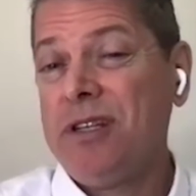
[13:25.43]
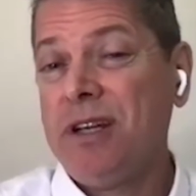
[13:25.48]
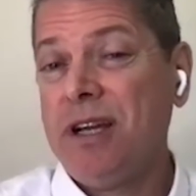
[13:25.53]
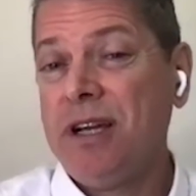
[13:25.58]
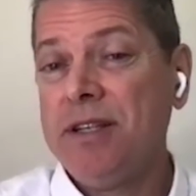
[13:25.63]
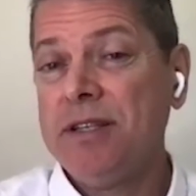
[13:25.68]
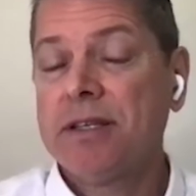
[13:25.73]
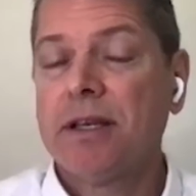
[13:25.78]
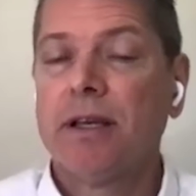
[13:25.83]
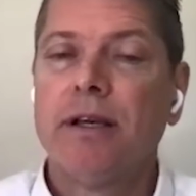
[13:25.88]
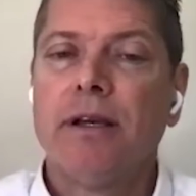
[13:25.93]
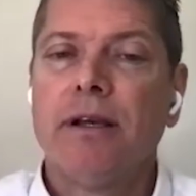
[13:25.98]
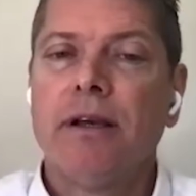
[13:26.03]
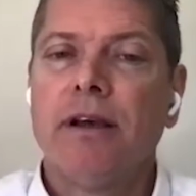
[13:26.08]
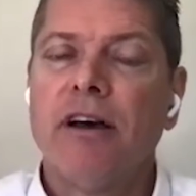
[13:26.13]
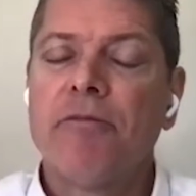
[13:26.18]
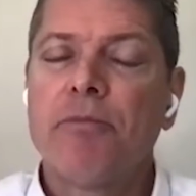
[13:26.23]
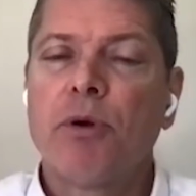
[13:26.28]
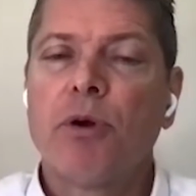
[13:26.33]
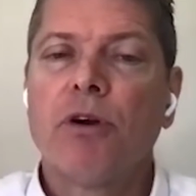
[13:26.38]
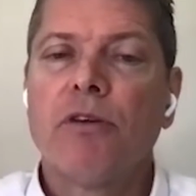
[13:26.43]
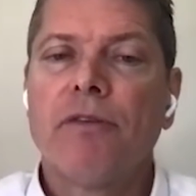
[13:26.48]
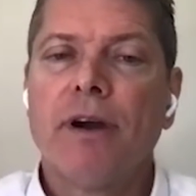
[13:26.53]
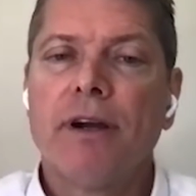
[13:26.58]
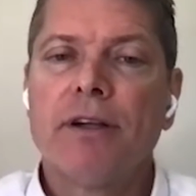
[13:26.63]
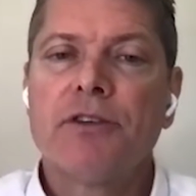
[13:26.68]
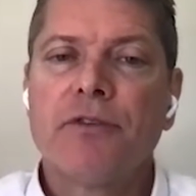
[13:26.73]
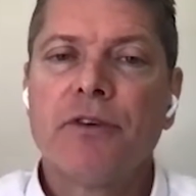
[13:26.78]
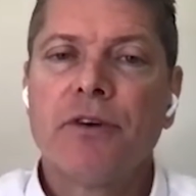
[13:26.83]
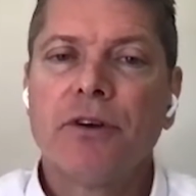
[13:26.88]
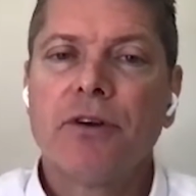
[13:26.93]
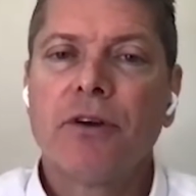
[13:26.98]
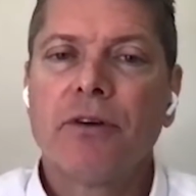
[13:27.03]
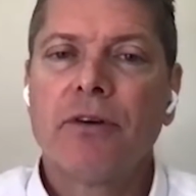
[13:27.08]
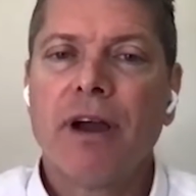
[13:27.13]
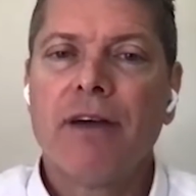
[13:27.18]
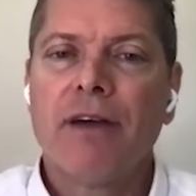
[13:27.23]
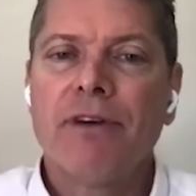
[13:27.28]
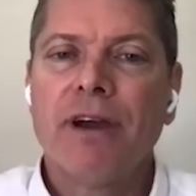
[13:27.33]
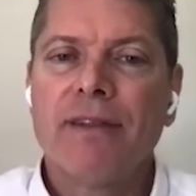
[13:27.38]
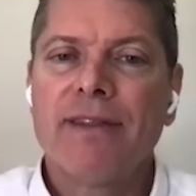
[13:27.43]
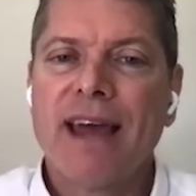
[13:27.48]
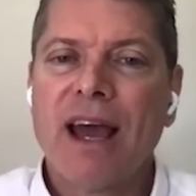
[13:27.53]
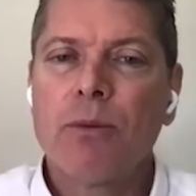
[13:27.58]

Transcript: tons of purified spherical graphite,